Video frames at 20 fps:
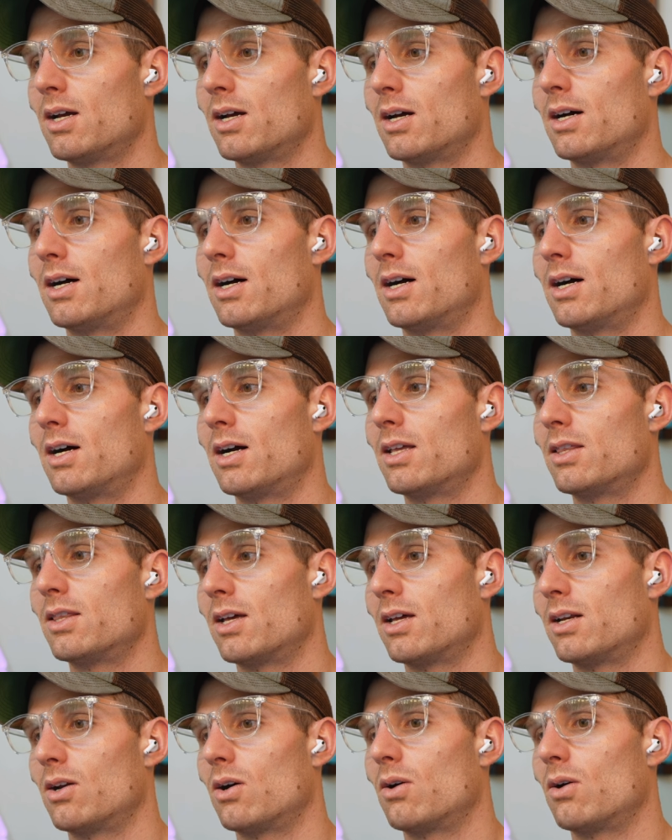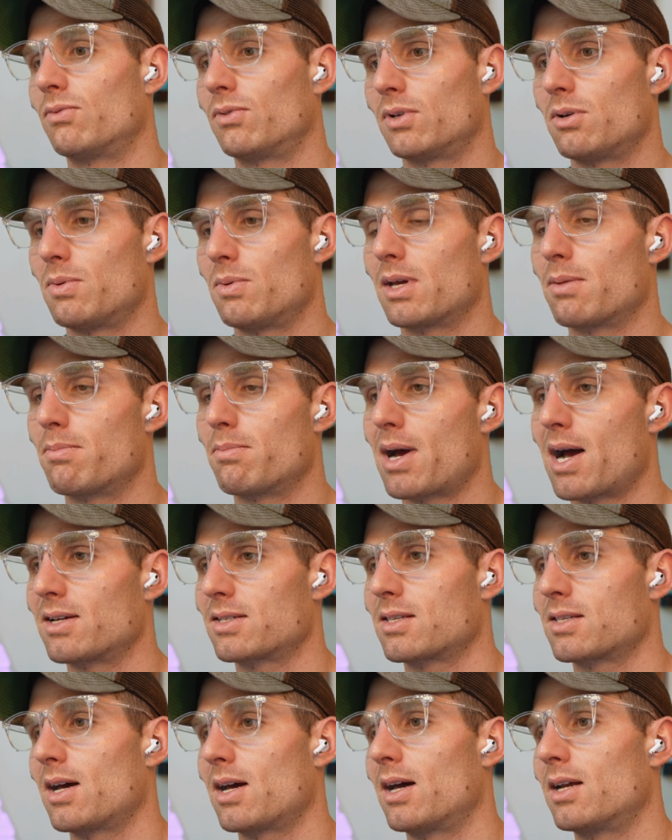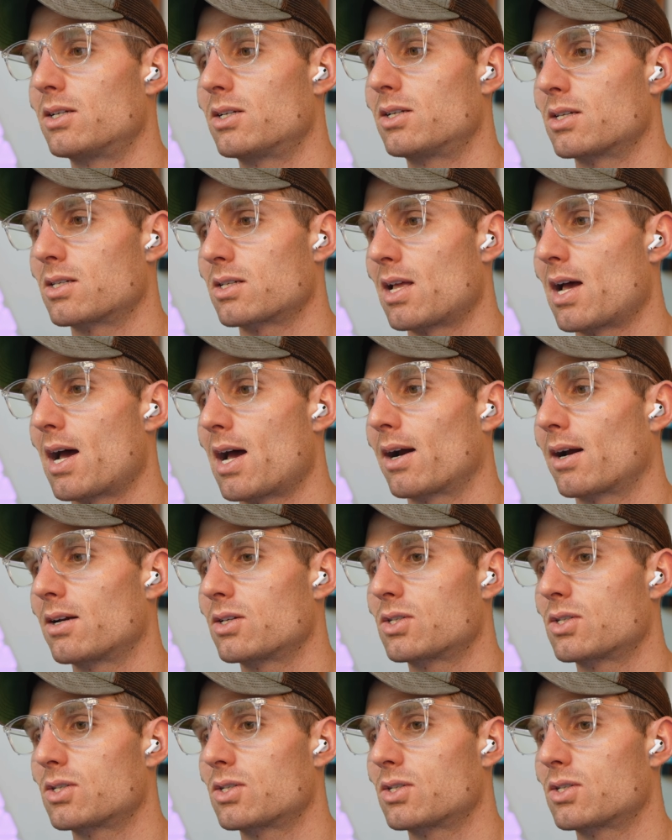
Uh, and then hopefully we can pass that to Slack.